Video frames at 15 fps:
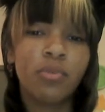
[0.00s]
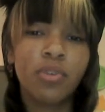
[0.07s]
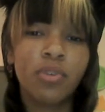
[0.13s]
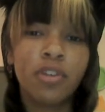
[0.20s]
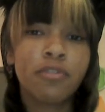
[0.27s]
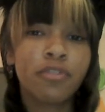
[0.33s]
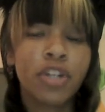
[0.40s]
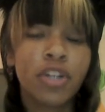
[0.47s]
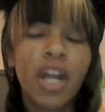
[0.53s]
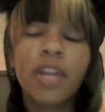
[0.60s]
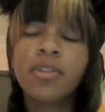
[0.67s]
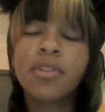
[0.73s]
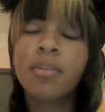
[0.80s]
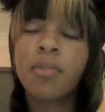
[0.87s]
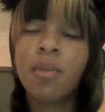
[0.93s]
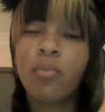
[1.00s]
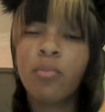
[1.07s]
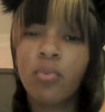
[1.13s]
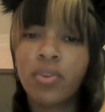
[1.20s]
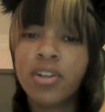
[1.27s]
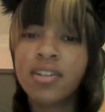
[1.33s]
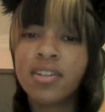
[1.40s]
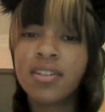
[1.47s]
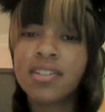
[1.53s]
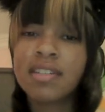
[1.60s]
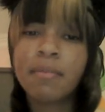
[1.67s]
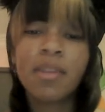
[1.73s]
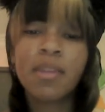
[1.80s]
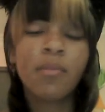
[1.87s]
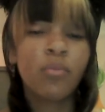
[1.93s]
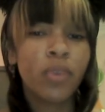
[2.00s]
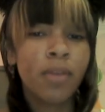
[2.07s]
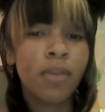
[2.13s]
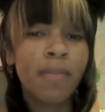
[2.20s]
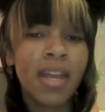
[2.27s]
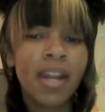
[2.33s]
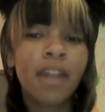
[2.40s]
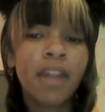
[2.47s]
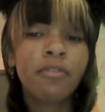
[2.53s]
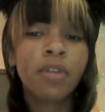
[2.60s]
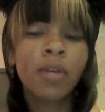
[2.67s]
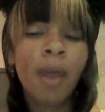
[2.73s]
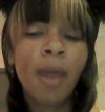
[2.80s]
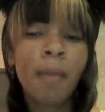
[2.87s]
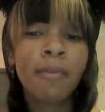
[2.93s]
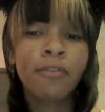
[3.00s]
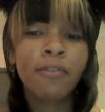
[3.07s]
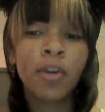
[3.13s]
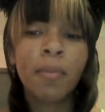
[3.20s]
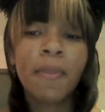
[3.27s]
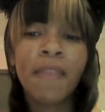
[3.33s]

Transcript: real fur. I know some of them weren't. Some of them were made out of real rabbit fur,